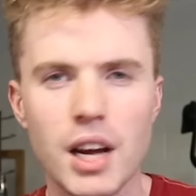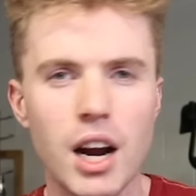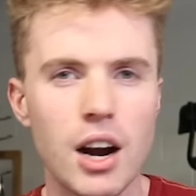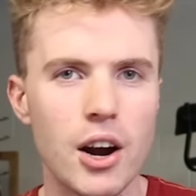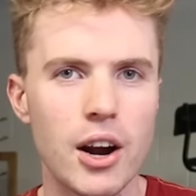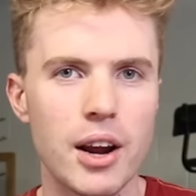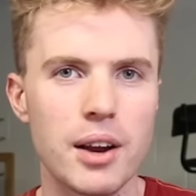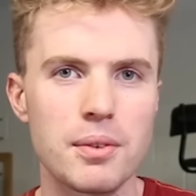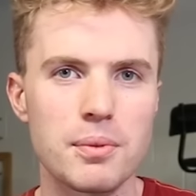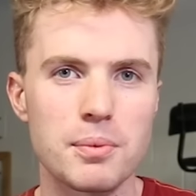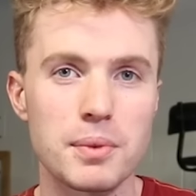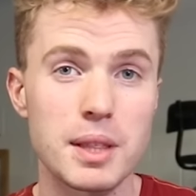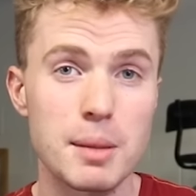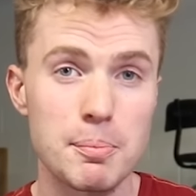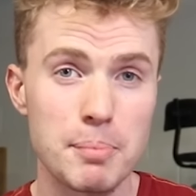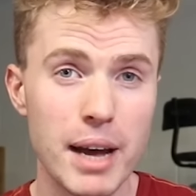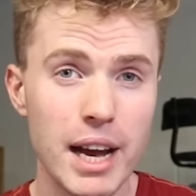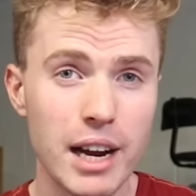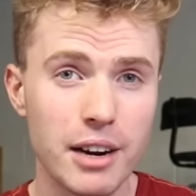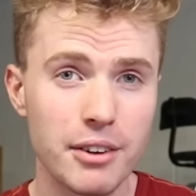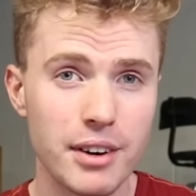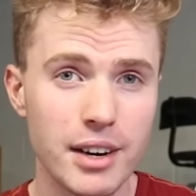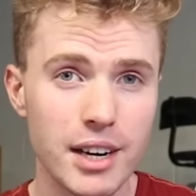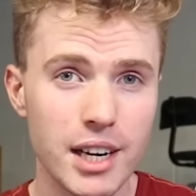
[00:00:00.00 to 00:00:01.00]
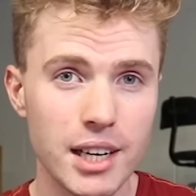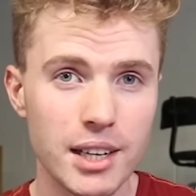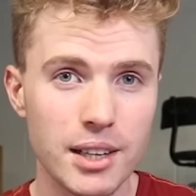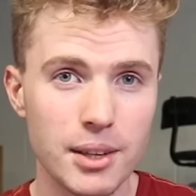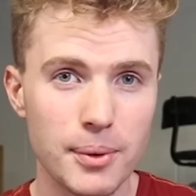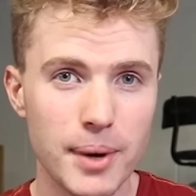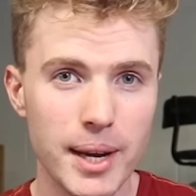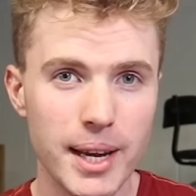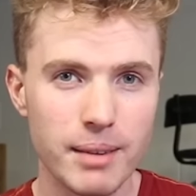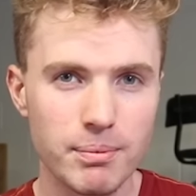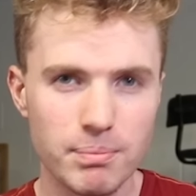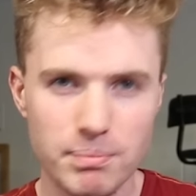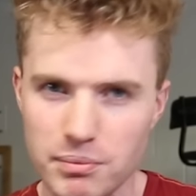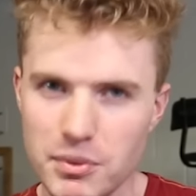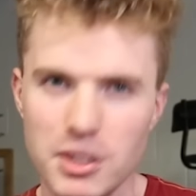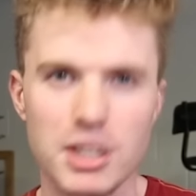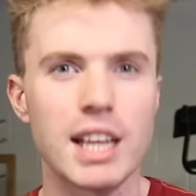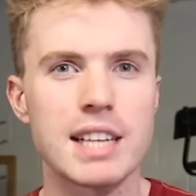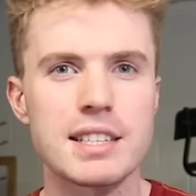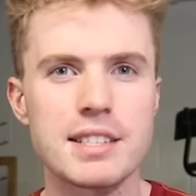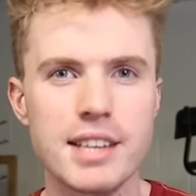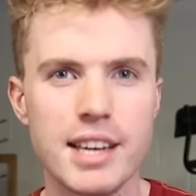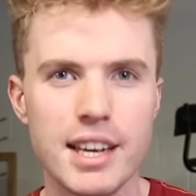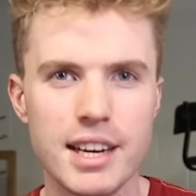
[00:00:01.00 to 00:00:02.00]
All right, with the background out of the way,
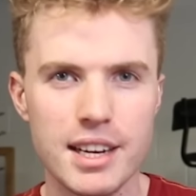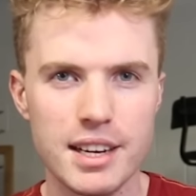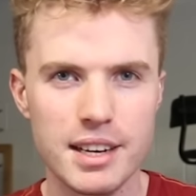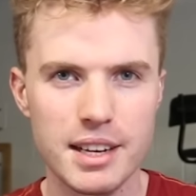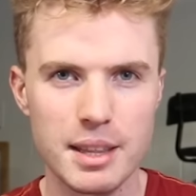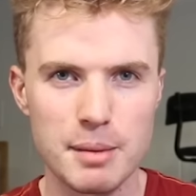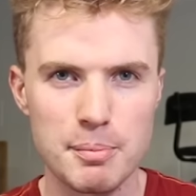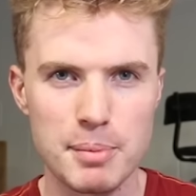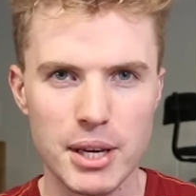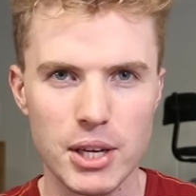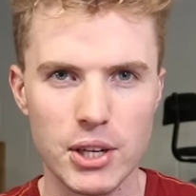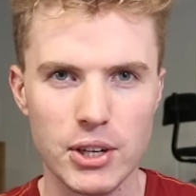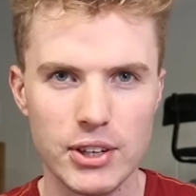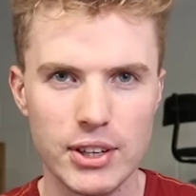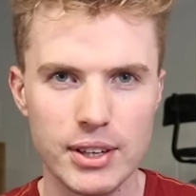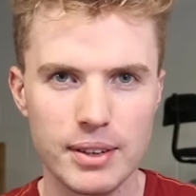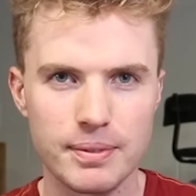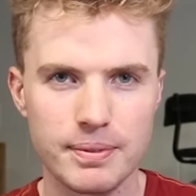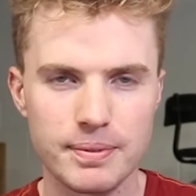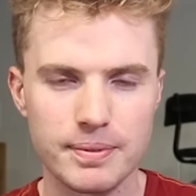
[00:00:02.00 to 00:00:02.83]
let's get into the build.